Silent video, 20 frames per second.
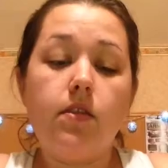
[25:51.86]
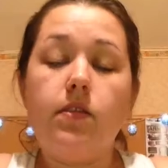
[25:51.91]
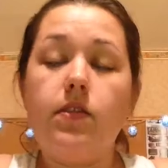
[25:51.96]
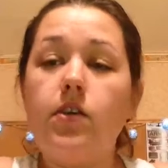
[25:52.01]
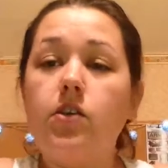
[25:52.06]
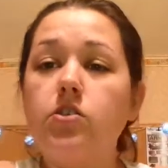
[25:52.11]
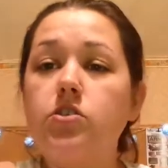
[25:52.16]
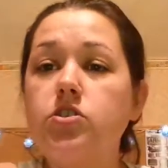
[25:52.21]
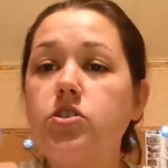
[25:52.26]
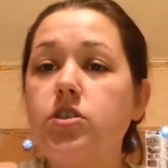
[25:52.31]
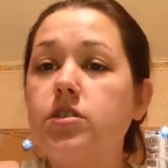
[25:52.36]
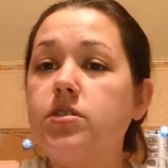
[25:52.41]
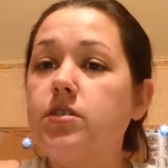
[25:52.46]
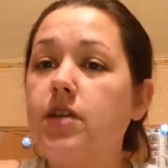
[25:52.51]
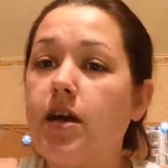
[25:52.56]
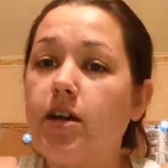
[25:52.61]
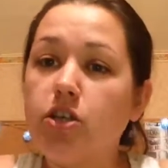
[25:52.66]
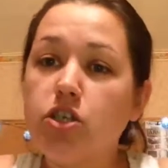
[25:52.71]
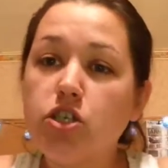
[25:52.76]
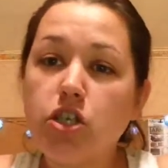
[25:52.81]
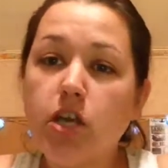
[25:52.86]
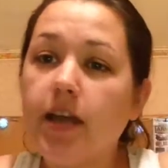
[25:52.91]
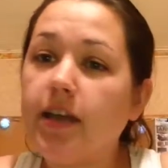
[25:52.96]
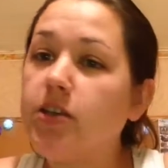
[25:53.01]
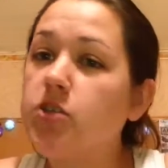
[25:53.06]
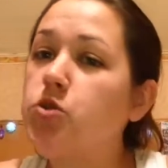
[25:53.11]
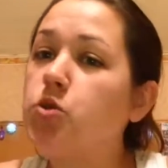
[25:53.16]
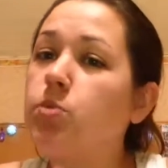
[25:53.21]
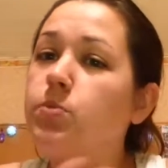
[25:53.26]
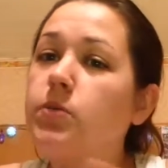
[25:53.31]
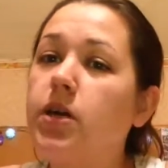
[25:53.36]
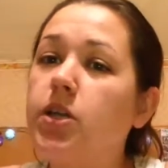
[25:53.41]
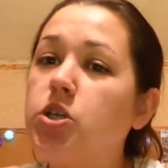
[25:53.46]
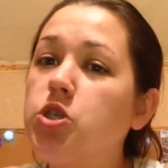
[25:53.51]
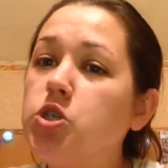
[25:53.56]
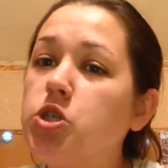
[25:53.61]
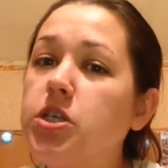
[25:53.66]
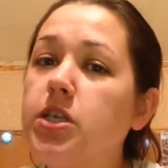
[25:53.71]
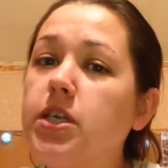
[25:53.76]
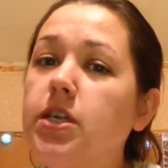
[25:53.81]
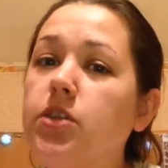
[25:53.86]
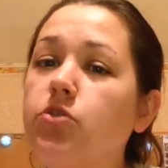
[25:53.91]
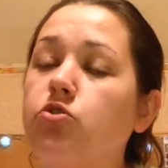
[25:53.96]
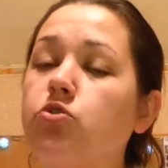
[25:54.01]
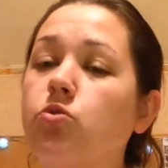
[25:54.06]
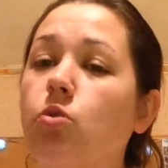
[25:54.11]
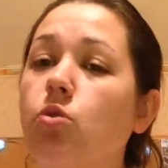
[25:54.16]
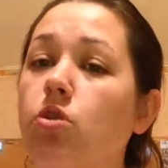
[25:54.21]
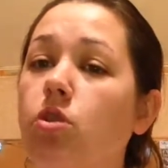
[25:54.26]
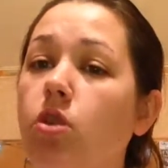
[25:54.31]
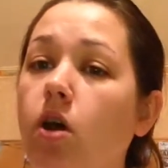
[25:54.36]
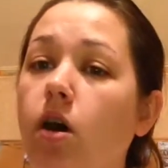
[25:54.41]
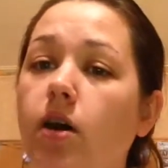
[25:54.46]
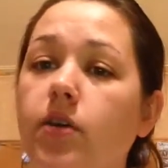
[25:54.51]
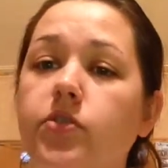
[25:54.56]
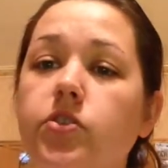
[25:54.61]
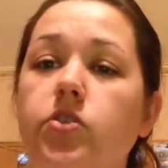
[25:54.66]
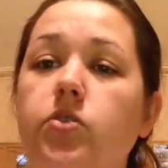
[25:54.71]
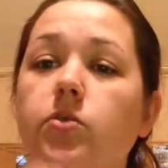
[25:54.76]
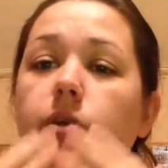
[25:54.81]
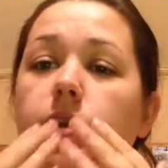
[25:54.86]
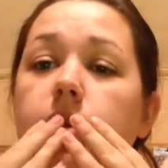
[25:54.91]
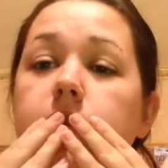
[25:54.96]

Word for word: there's just not a shine to them, not a sheen. There's no gloss to it.